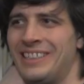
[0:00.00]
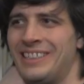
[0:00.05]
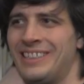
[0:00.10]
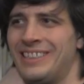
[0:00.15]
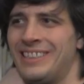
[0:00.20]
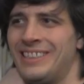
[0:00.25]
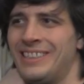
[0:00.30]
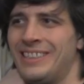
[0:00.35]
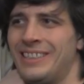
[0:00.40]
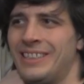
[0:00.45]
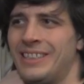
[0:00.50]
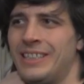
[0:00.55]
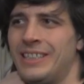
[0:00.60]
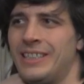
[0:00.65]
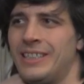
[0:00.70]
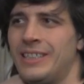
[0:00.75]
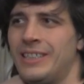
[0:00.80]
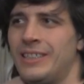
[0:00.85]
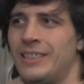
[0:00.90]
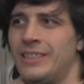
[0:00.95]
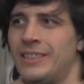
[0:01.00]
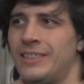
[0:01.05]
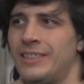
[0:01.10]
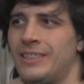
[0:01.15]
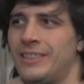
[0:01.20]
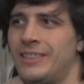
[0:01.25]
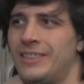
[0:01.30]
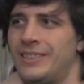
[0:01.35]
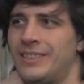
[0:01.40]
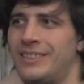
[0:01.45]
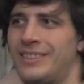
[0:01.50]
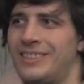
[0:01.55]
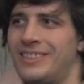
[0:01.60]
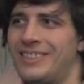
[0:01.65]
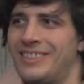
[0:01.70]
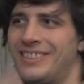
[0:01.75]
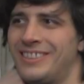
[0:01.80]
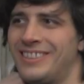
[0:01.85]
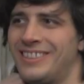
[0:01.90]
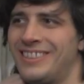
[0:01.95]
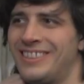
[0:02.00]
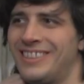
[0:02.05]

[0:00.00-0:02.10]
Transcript: (silent)